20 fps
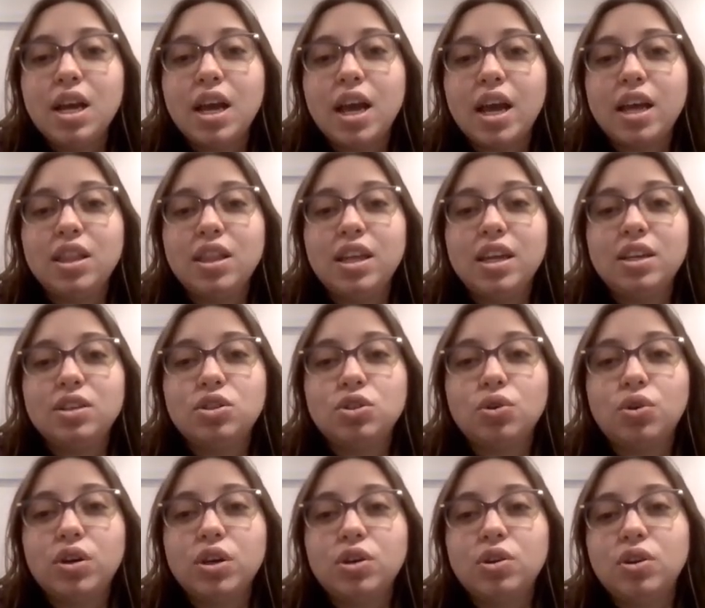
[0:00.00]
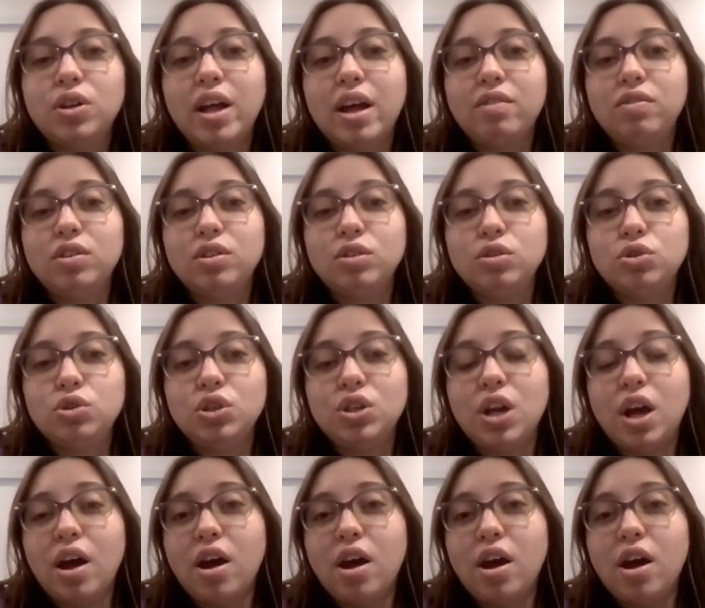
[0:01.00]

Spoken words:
and the historical evolution